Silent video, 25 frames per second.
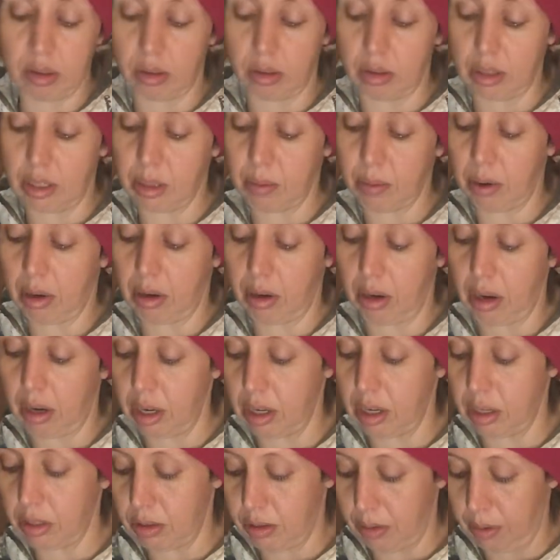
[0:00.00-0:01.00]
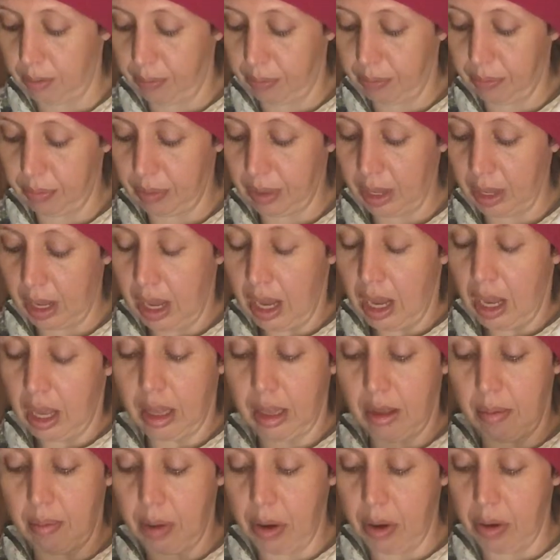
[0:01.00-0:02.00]
Holy Spirit, Archangel?
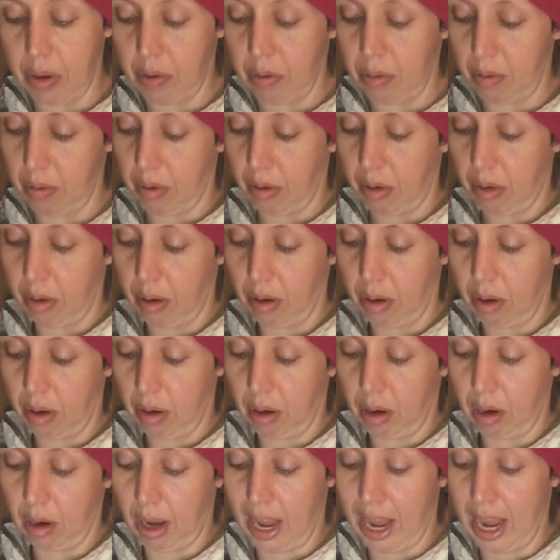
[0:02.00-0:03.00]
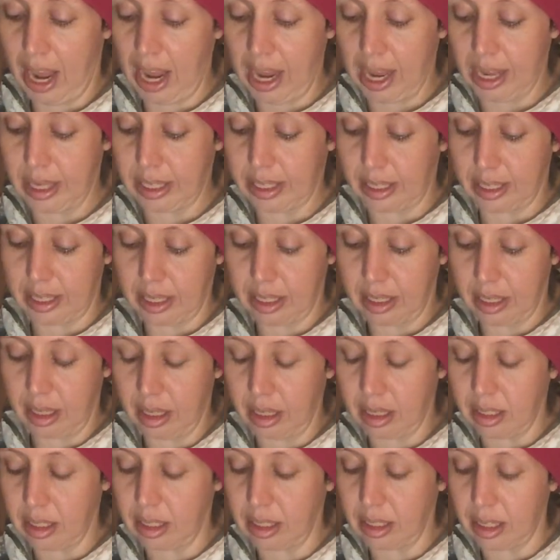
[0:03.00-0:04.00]
The moon. Eight.
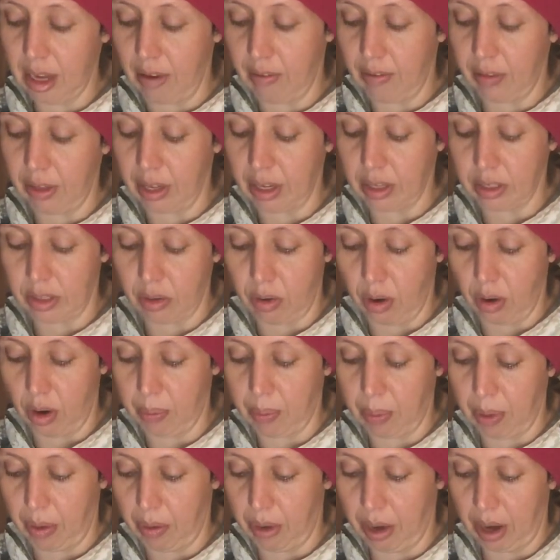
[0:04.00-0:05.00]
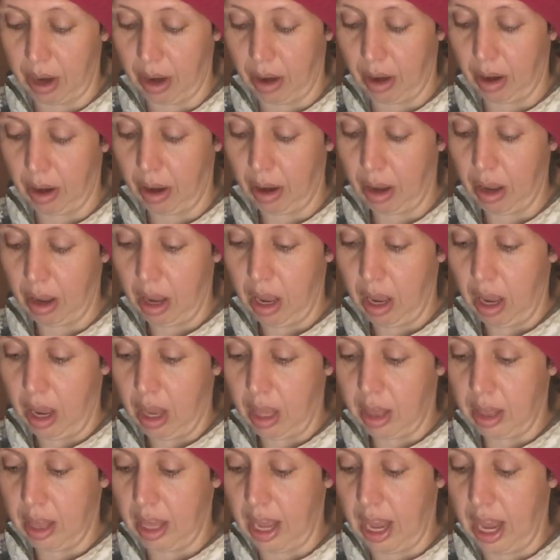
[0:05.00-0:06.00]
There's definitely a Scorpio here.
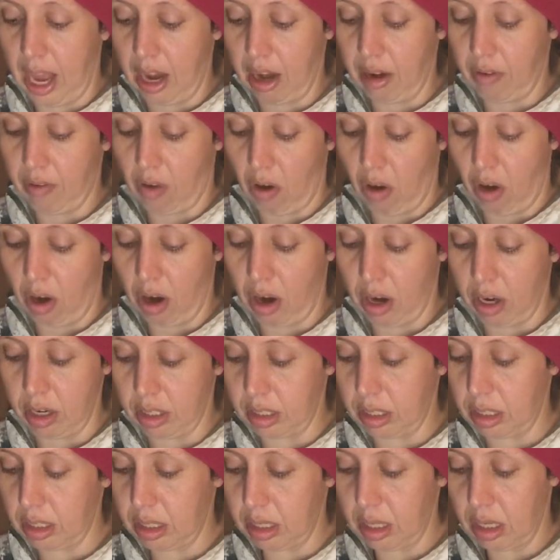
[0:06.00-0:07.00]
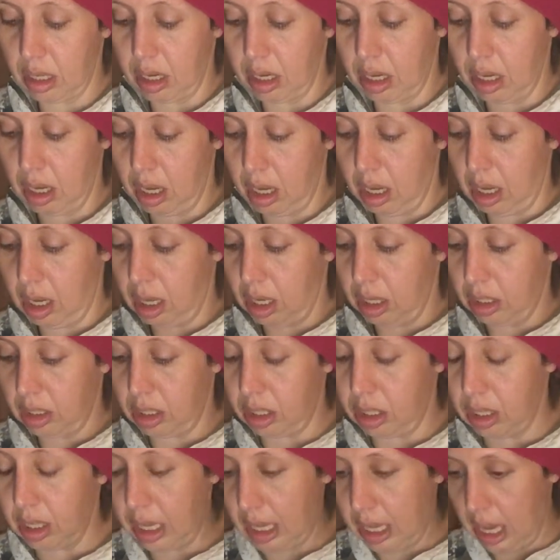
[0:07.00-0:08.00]
The Eight of Hearts
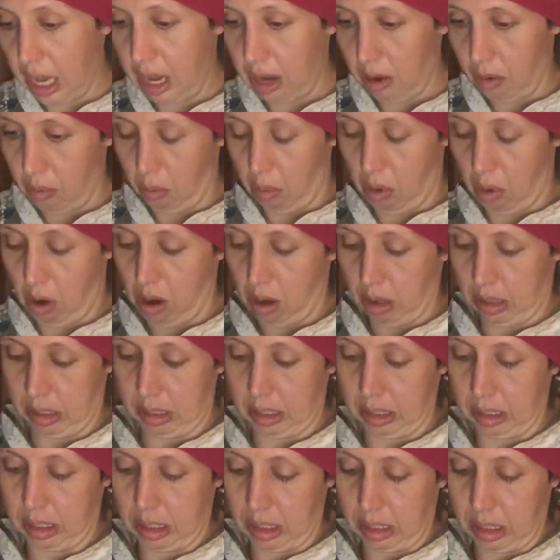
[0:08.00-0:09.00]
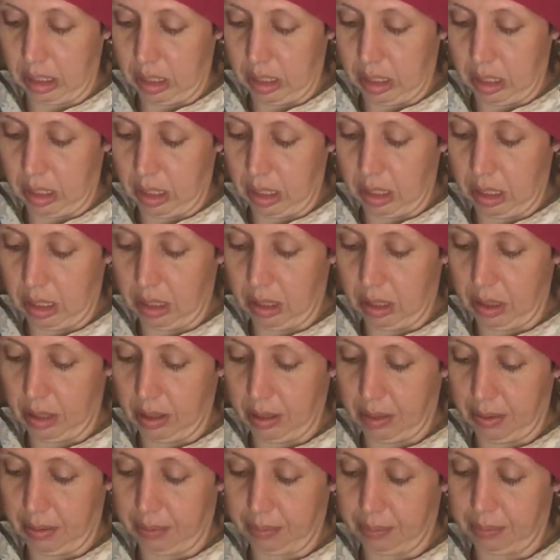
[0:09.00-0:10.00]
to the King of Wands.
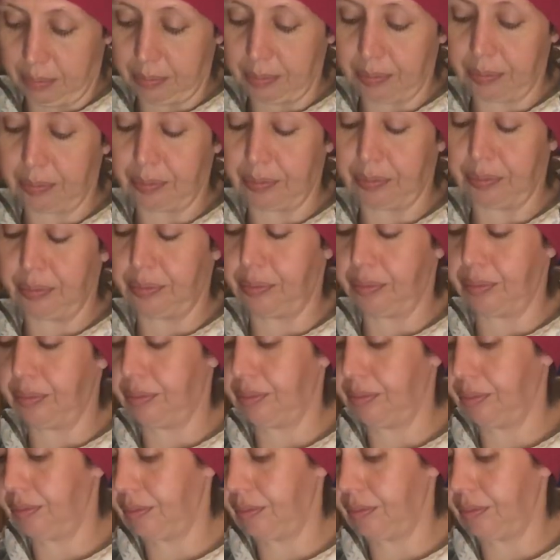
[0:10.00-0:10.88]
Hmm.